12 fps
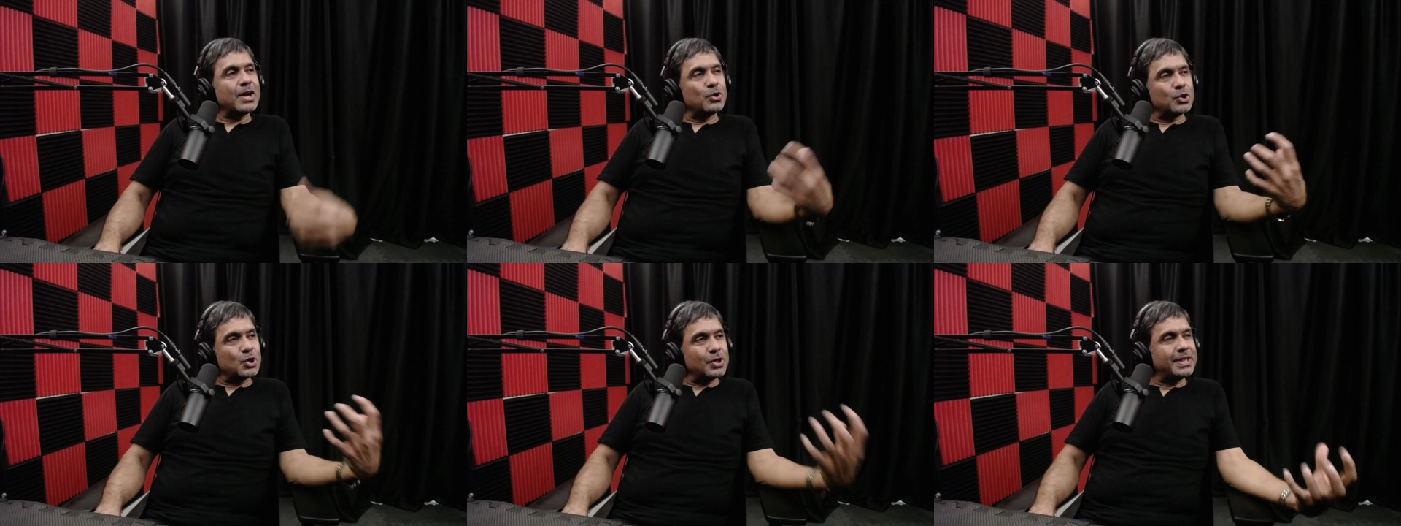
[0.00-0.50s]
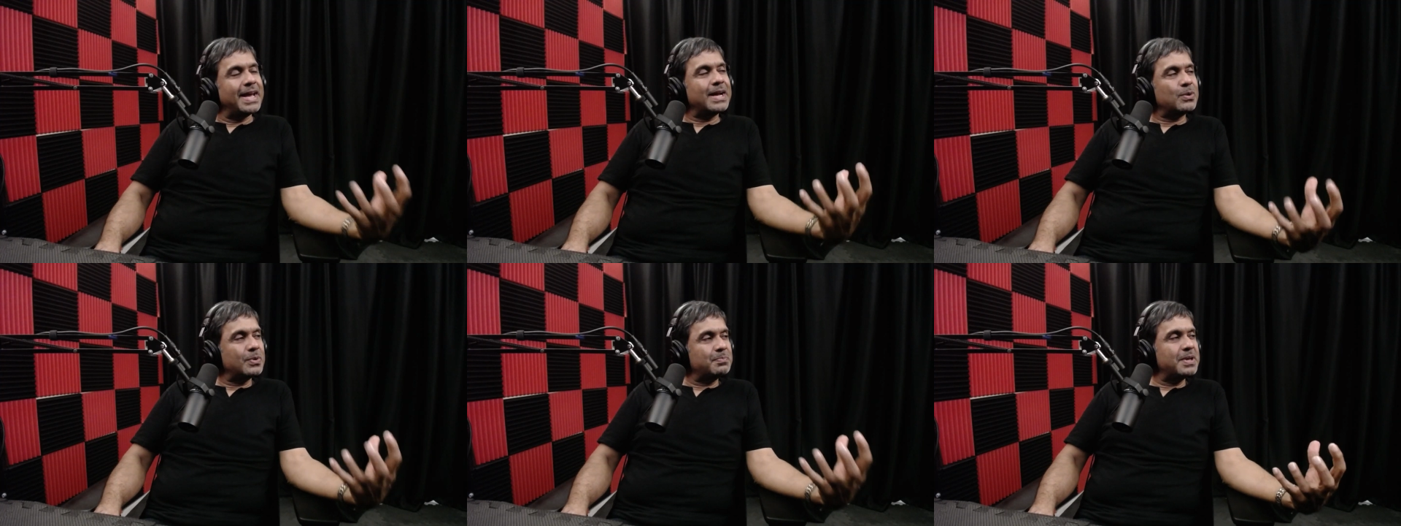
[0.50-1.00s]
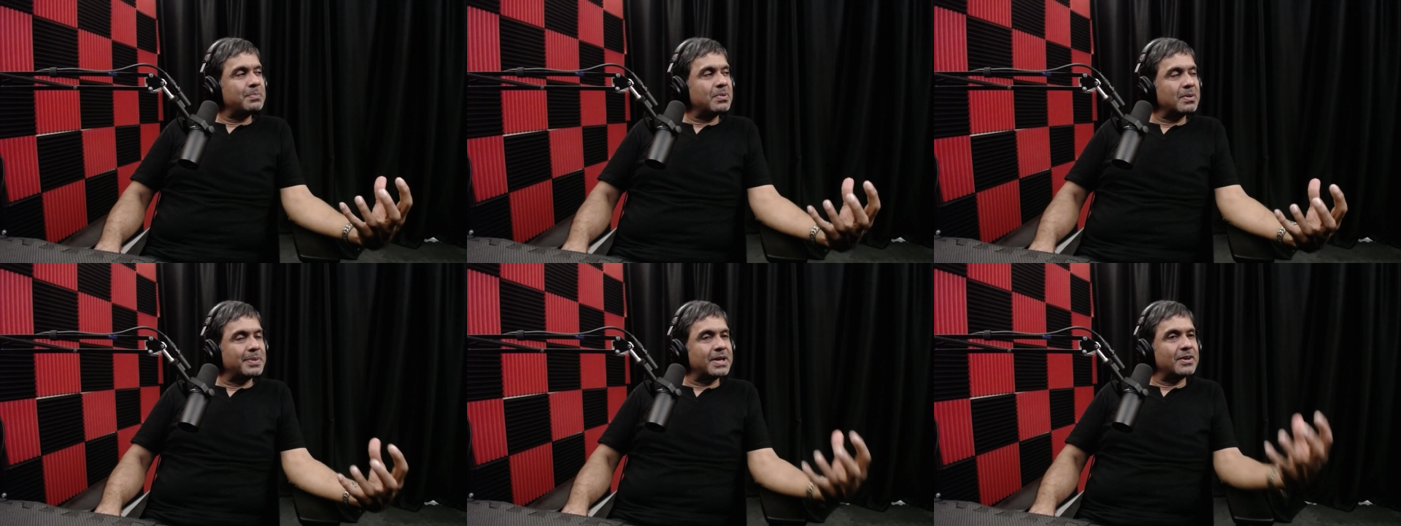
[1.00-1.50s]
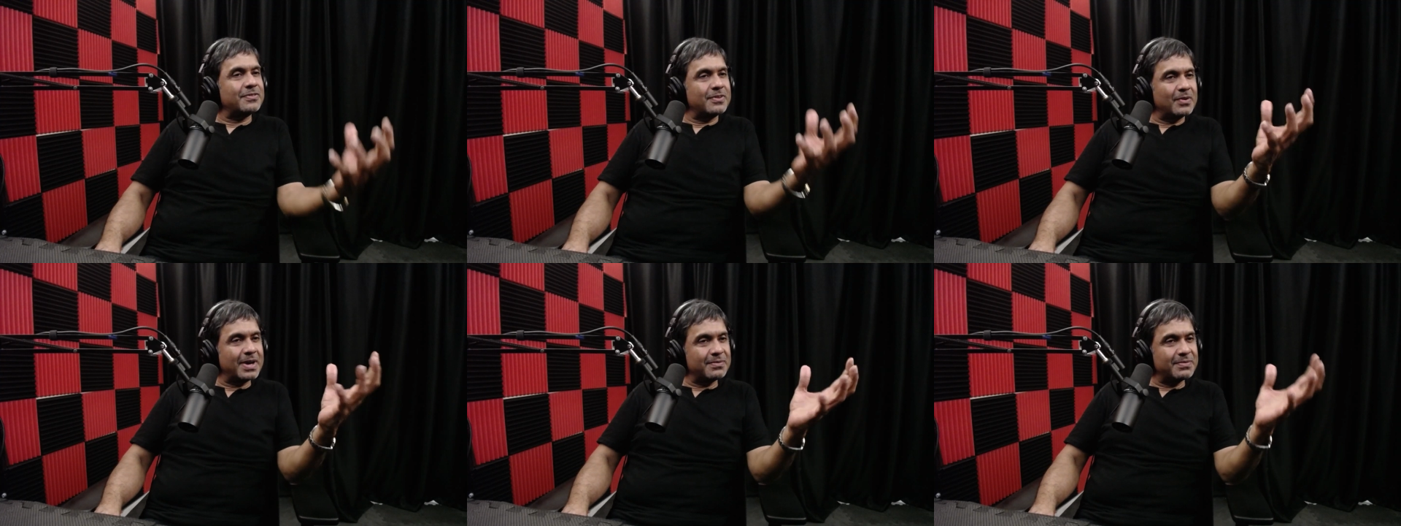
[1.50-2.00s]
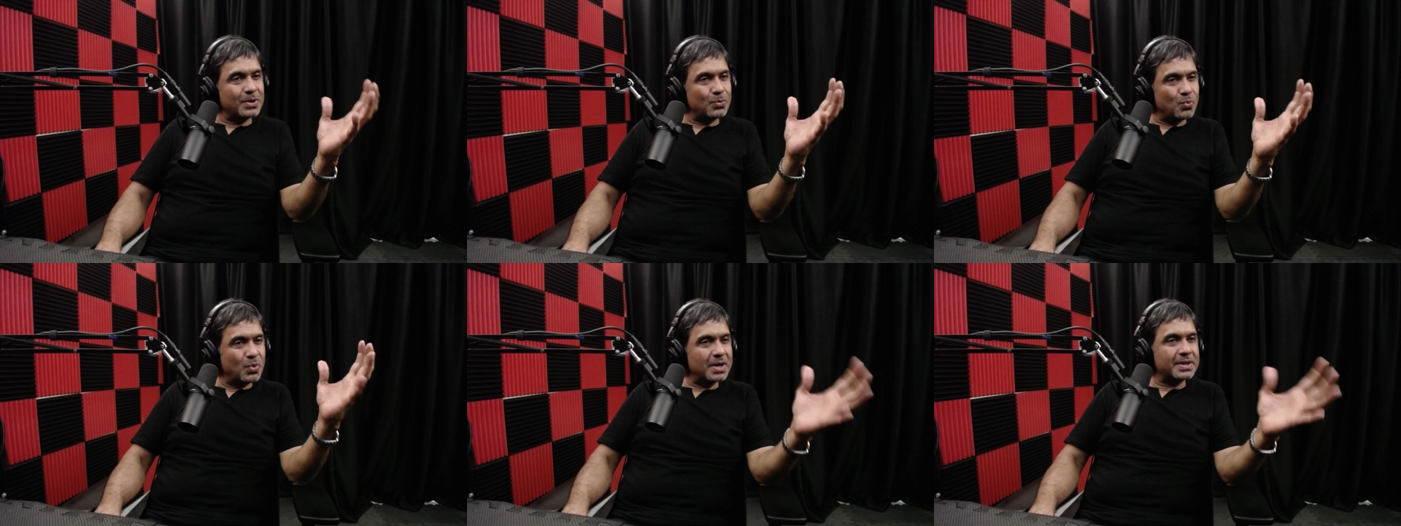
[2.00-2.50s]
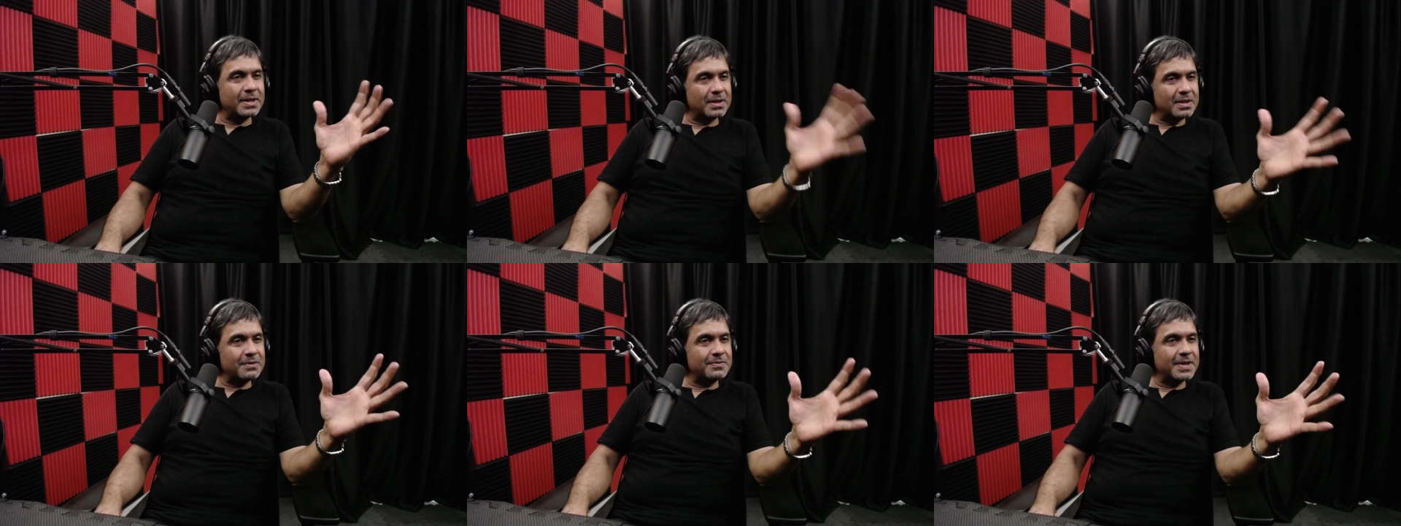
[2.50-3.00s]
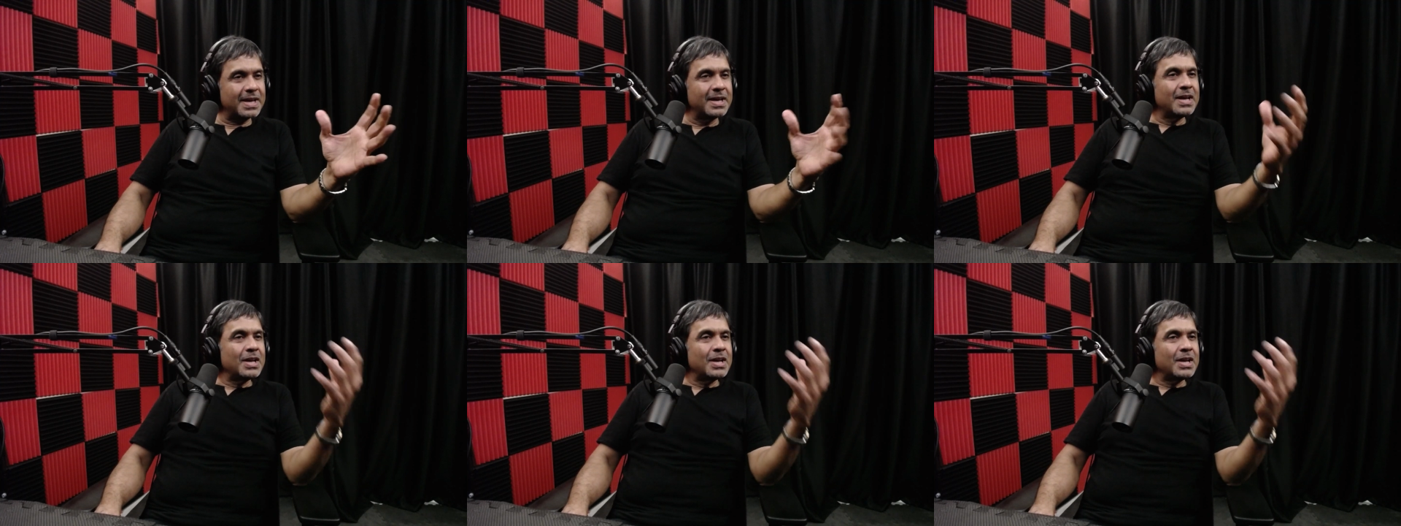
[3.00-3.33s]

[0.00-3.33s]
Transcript: I could connect with people because having worked and lived there,